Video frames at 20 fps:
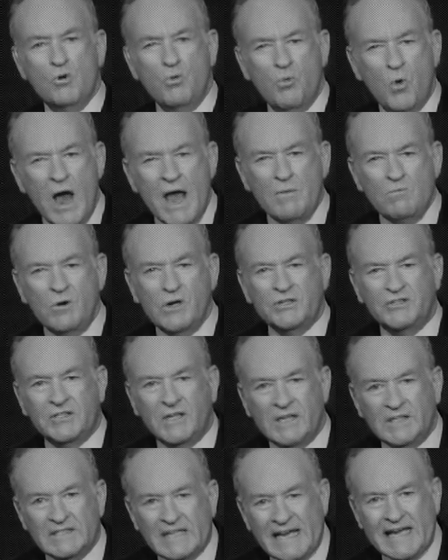When was
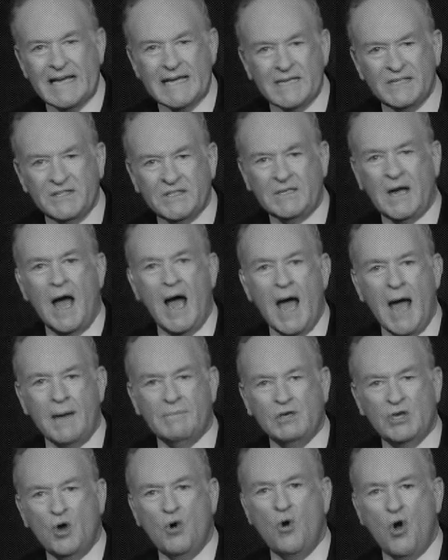the last
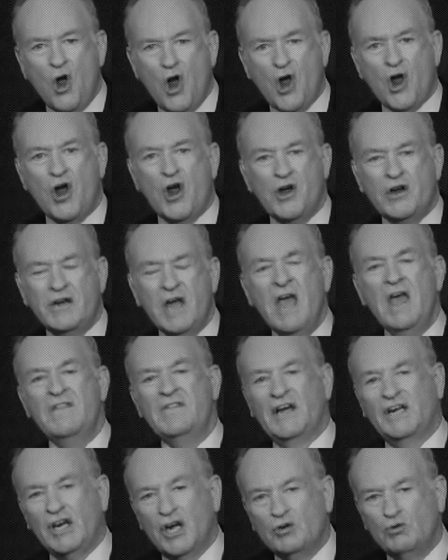time you heard
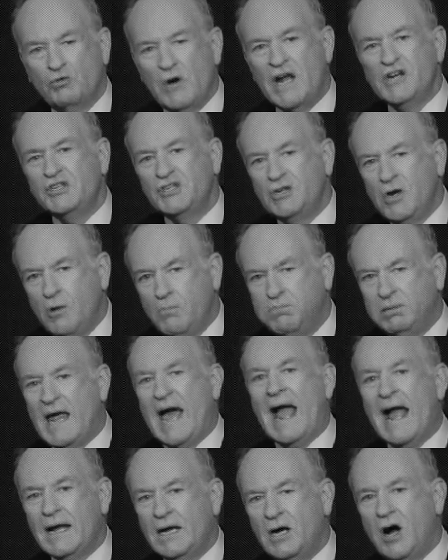the Congressional
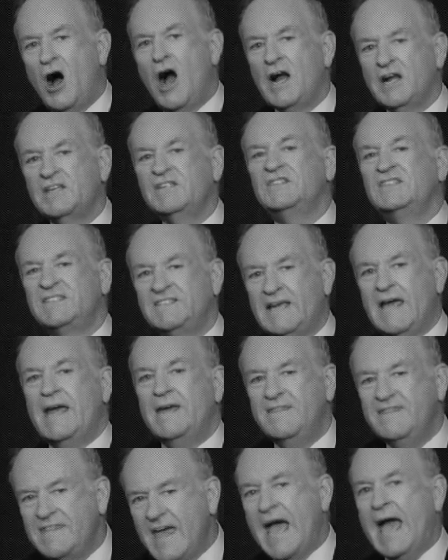Black Caucus
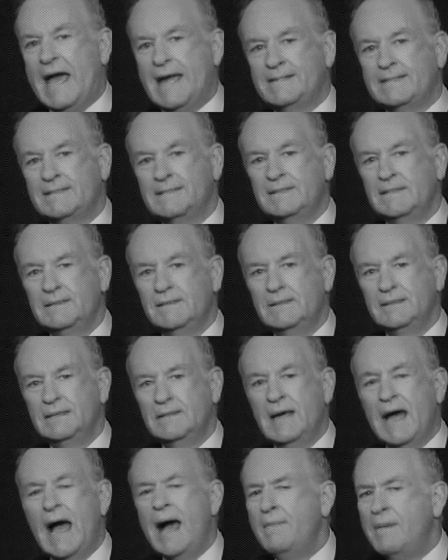say that?
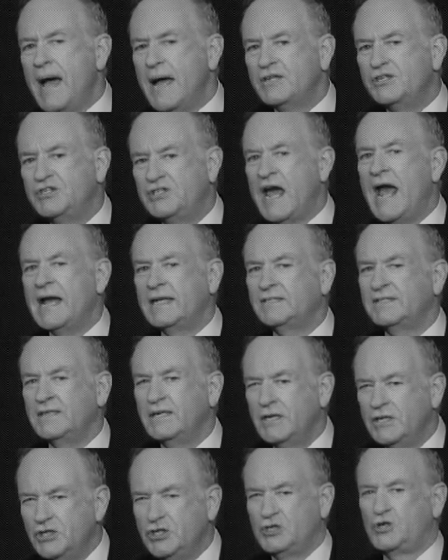How about
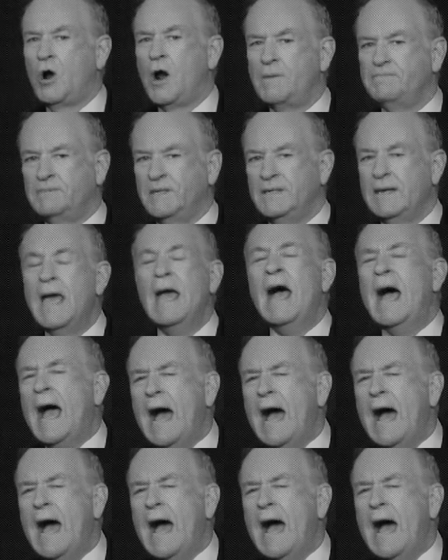Jackson and Sharpton?